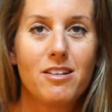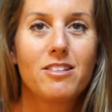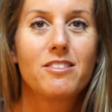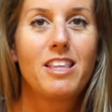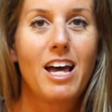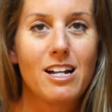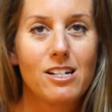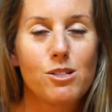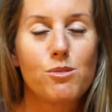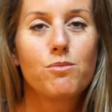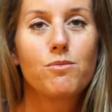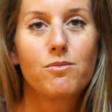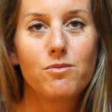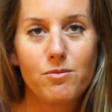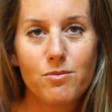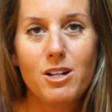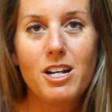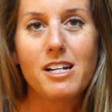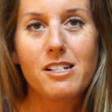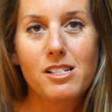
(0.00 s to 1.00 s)
That's
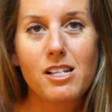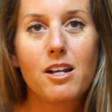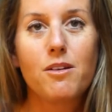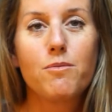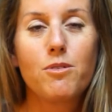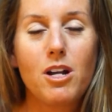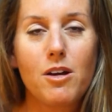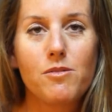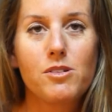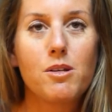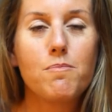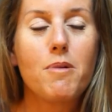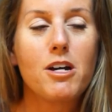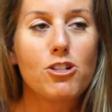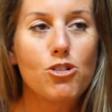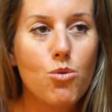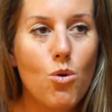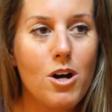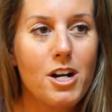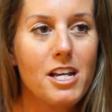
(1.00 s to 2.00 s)
when I said when I was in my
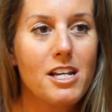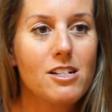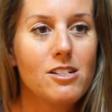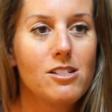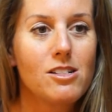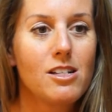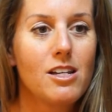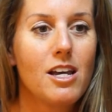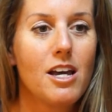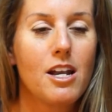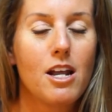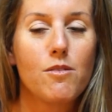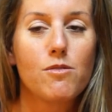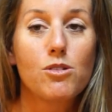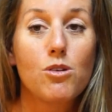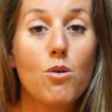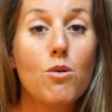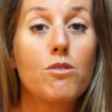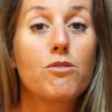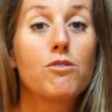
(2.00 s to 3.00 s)
20s, and I was
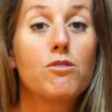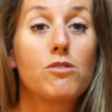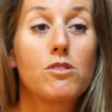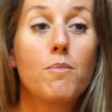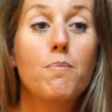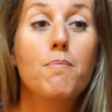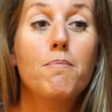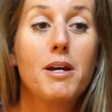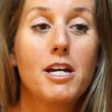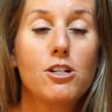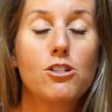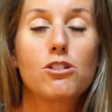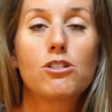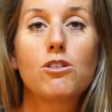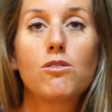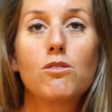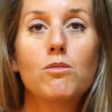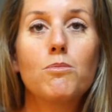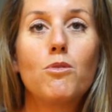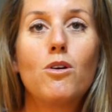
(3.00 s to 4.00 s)
going through some major
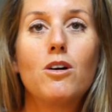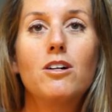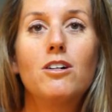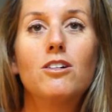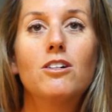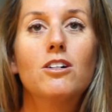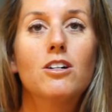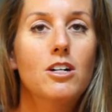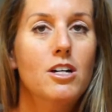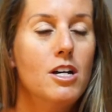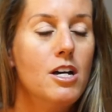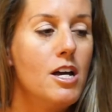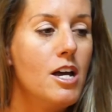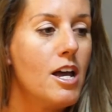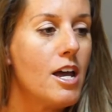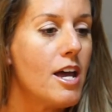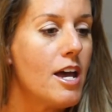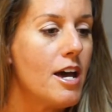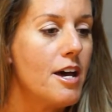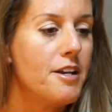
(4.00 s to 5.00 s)
turmoil,
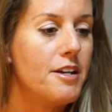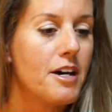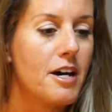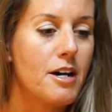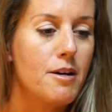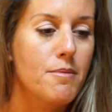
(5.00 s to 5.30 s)
and